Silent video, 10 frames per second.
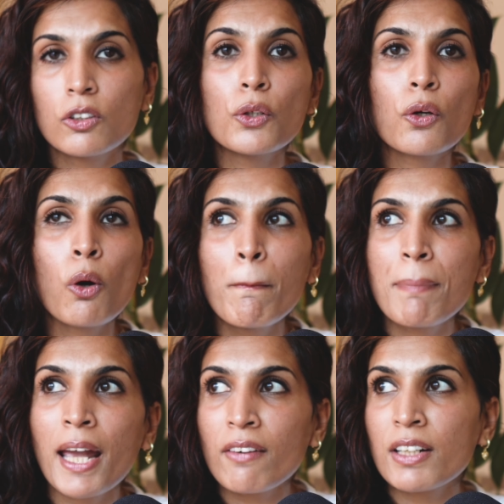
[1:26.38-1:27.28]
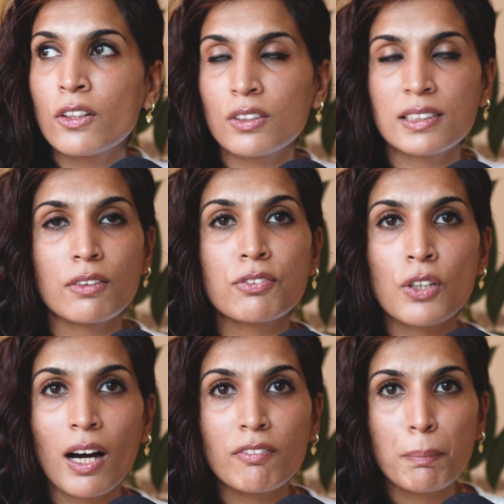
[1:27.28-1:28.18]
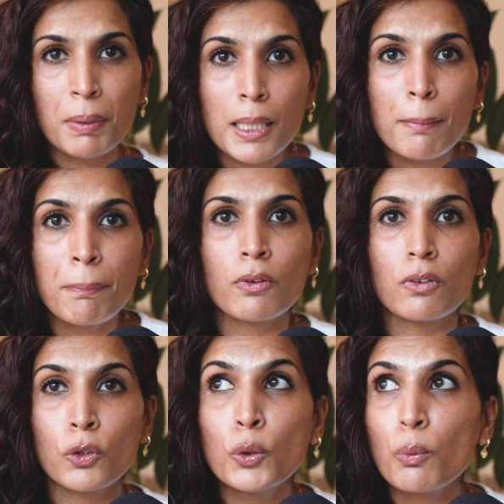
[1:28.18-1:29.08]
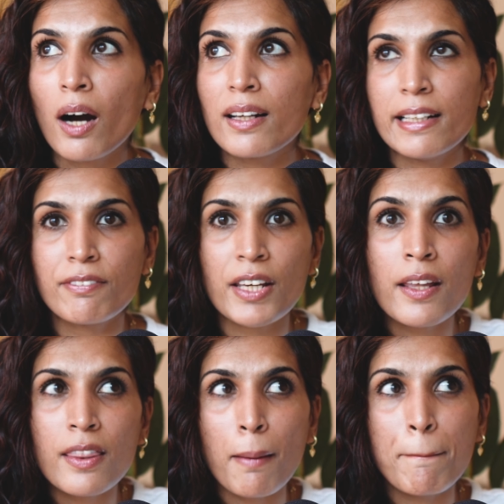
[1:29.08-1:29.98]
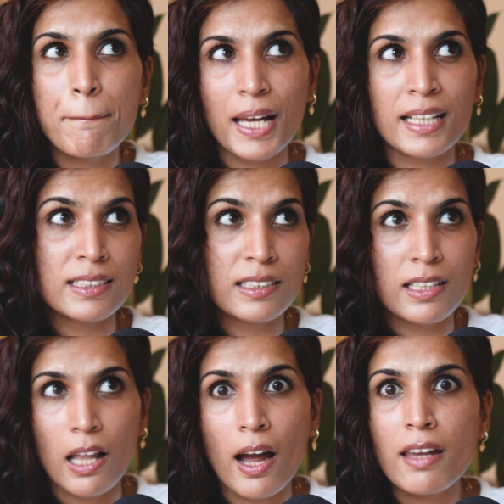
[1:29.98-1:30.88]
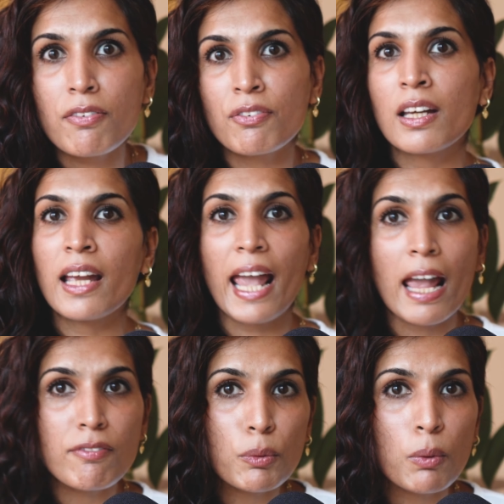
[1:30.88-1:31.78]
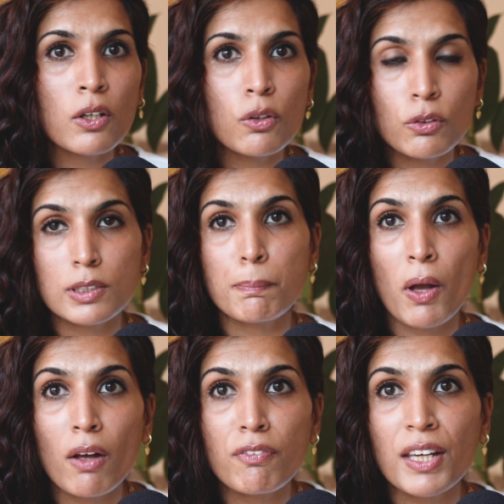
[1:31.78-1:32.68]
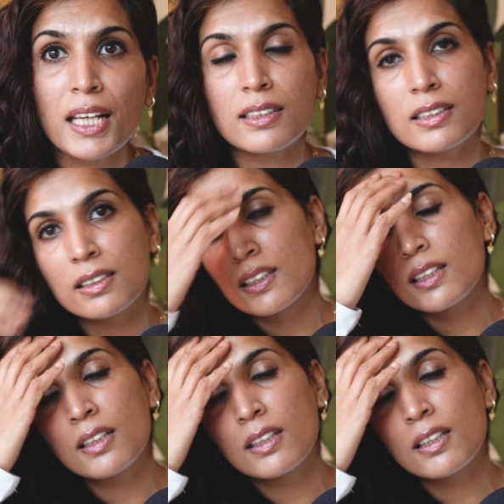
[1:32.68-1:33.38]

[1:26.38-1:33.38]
you're comparing yourself to other people who are living their best life. Everyone looks perfect.